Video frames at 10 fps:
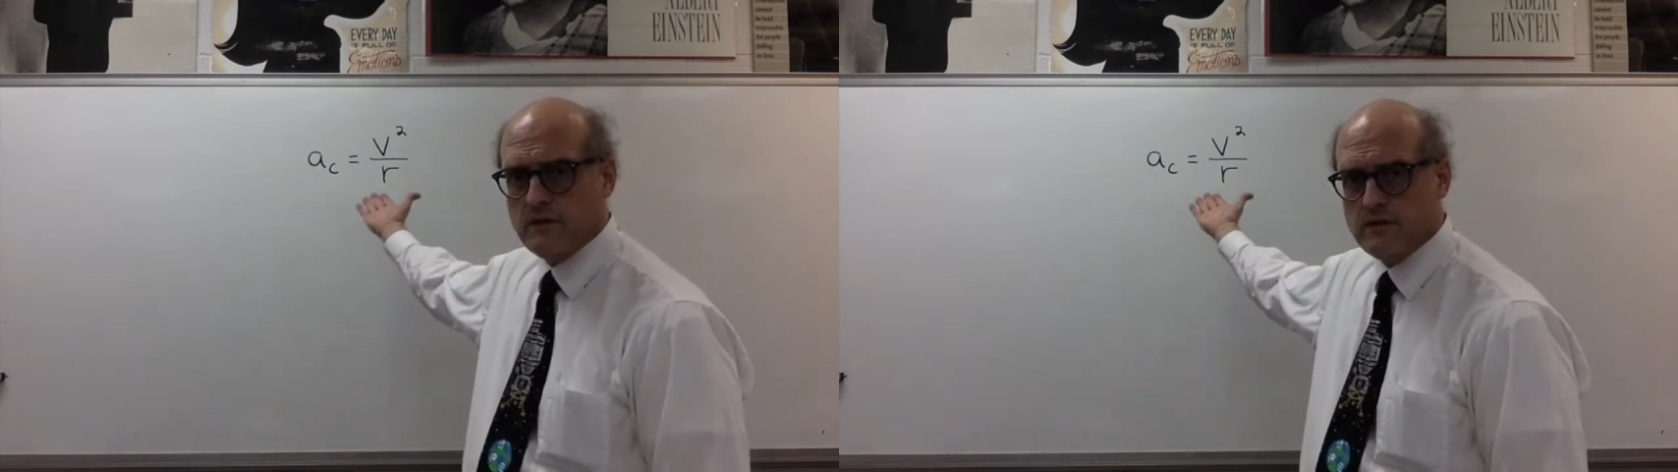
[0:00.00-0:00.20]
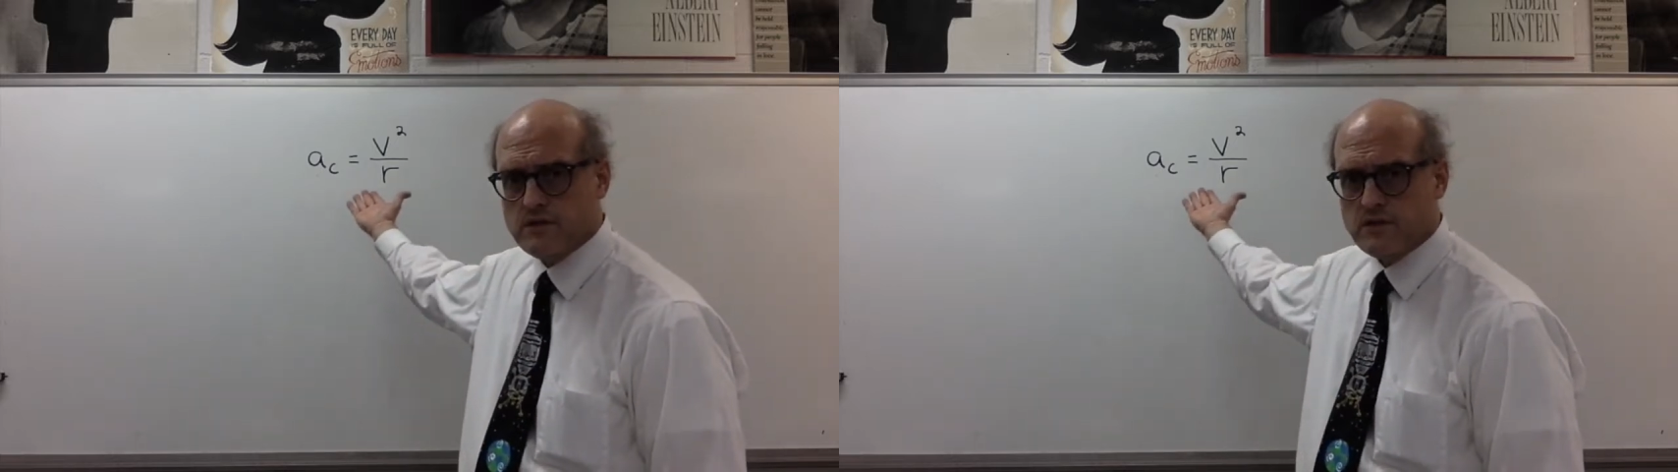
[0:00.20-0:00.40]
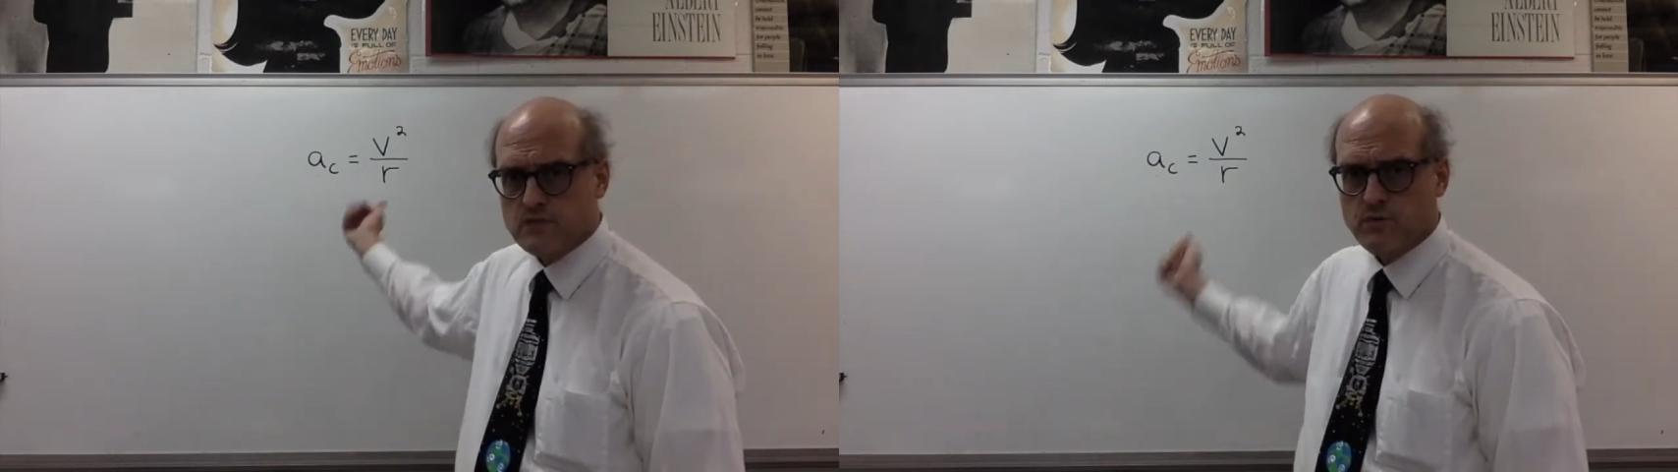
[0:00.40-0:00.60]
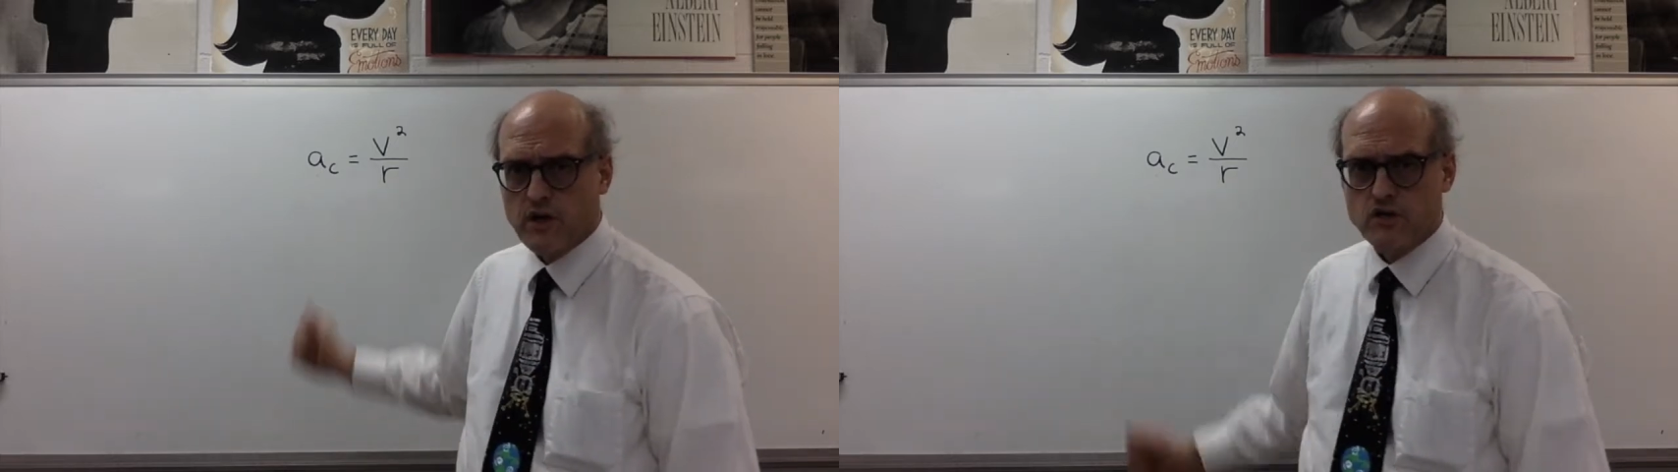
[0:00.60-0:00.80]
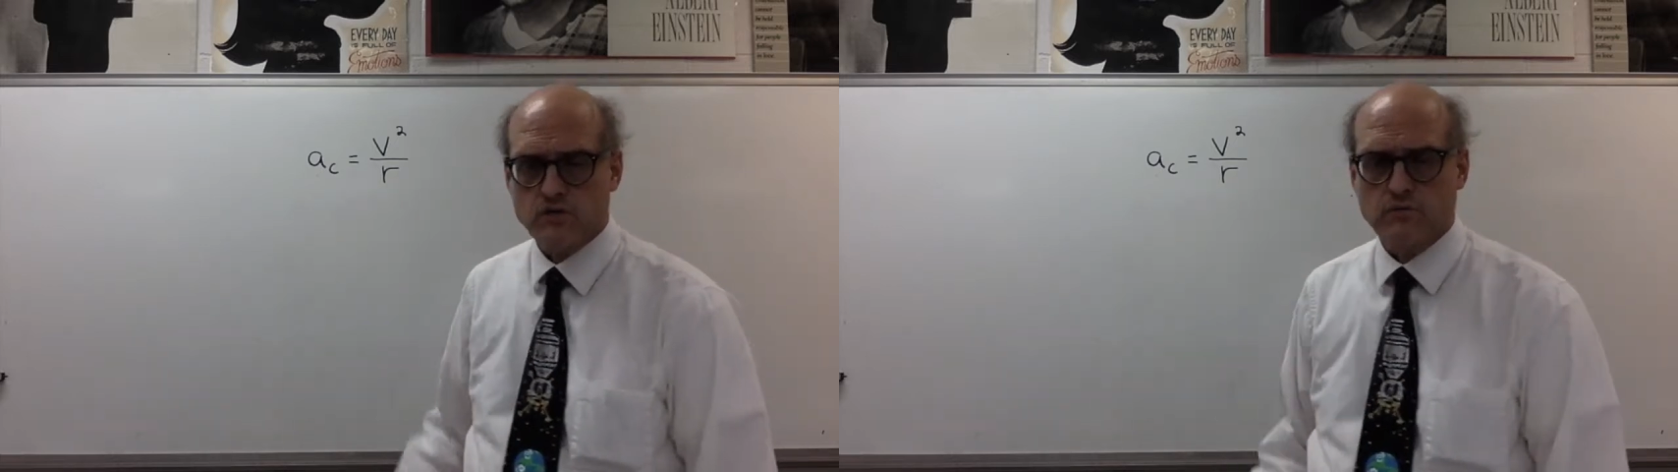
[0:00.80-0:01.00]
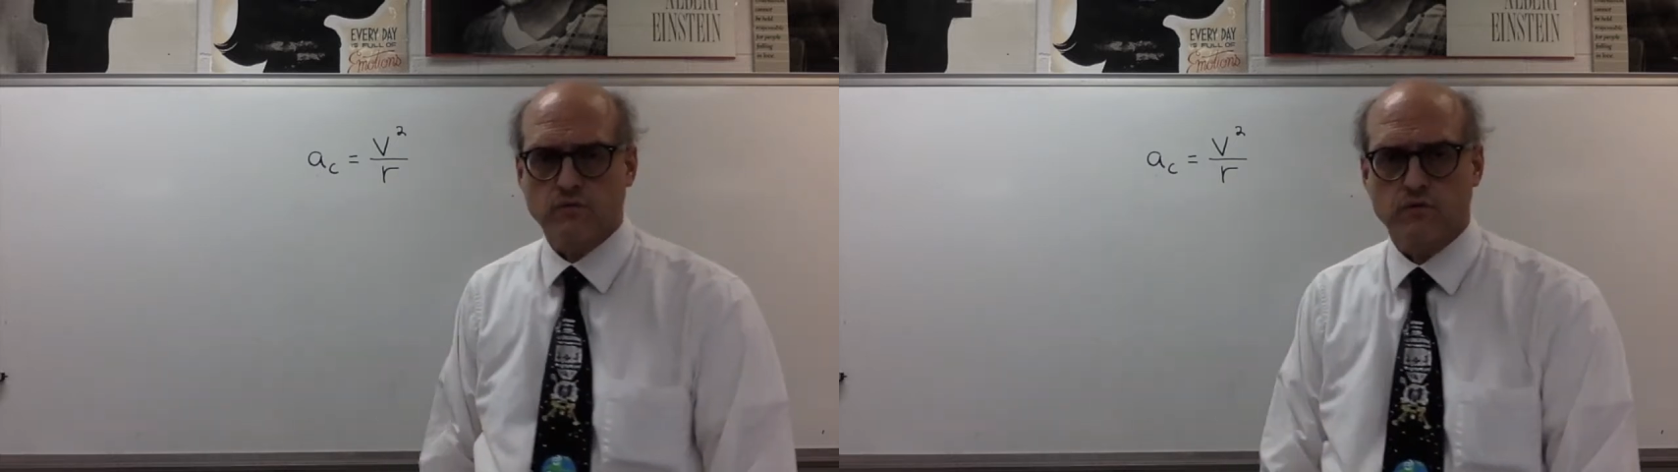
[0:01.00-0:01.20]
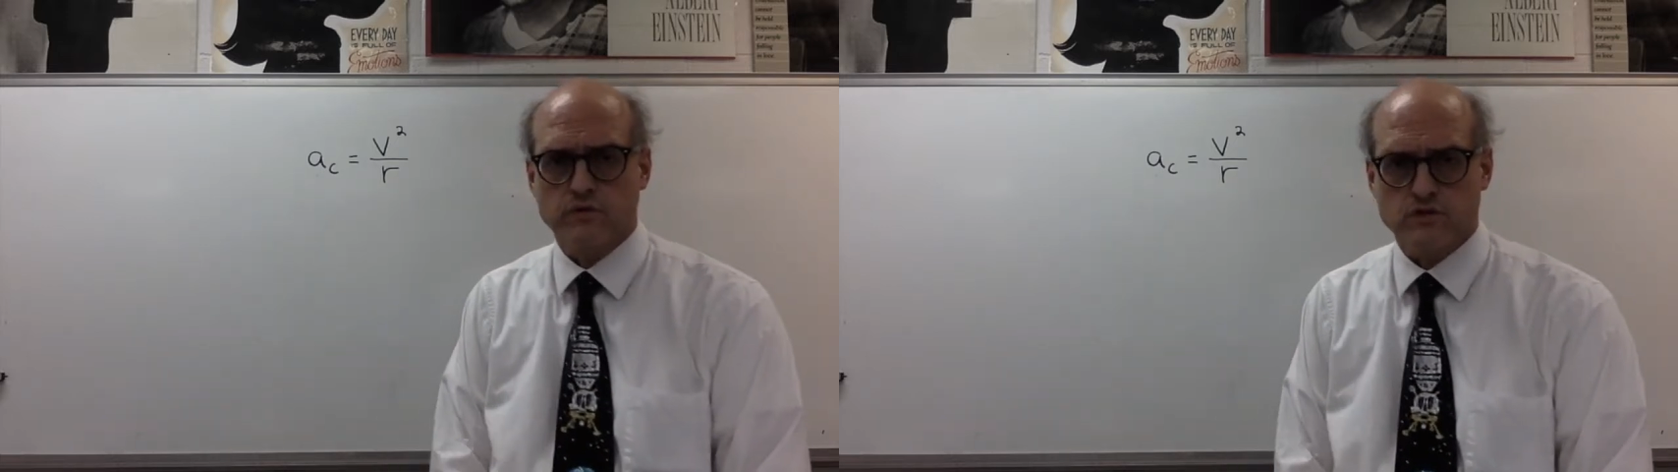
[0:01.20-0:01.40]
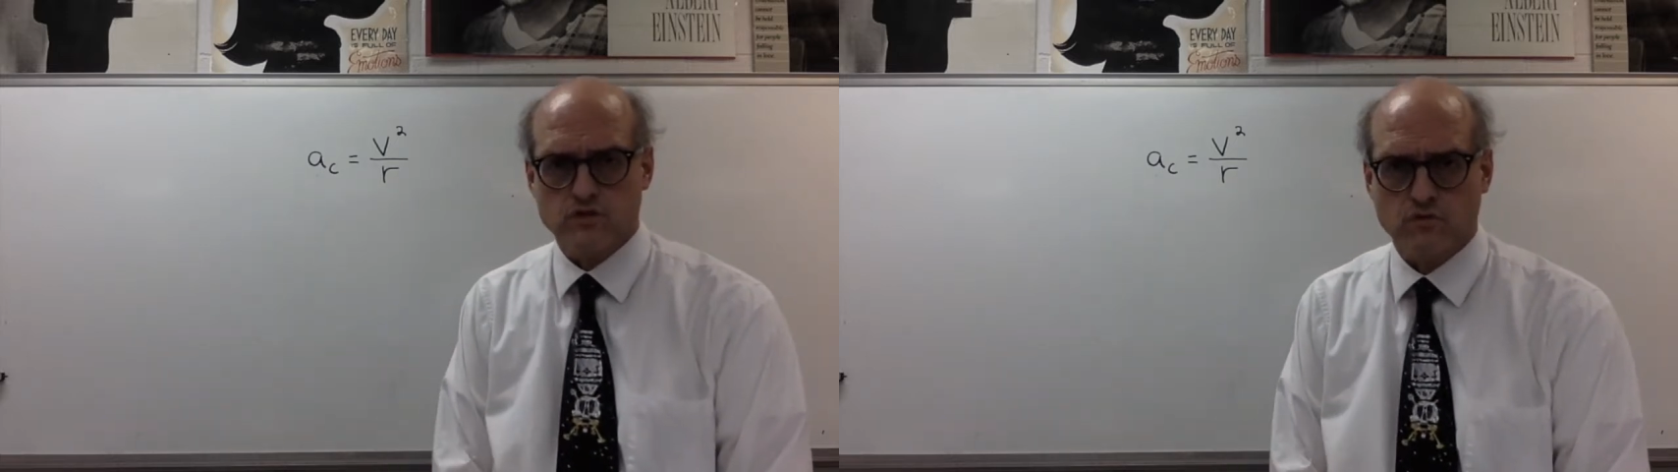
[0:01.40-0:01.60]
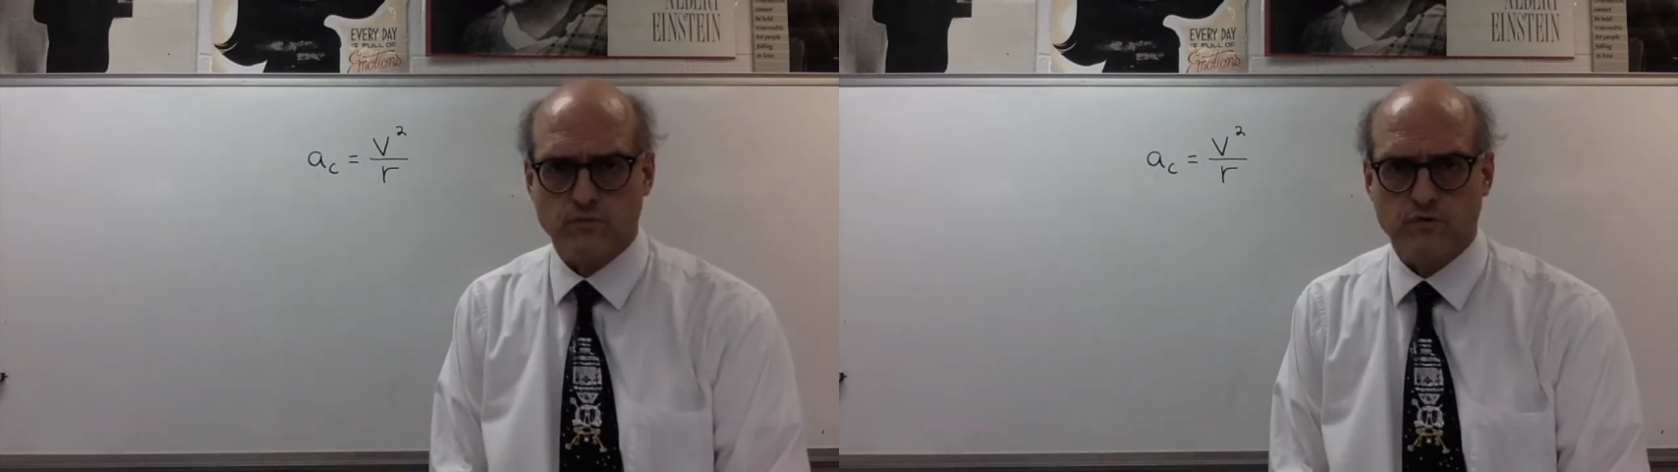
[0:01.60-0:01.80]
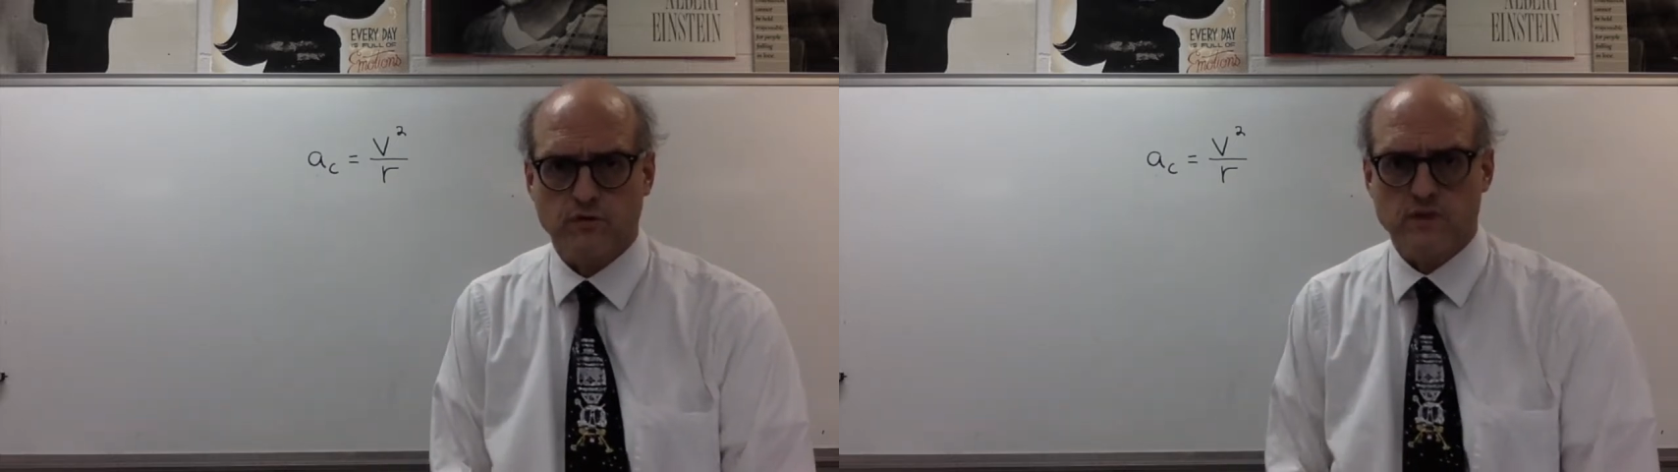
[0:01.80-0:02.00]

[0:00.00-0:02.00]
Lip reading: this expression for the centripetal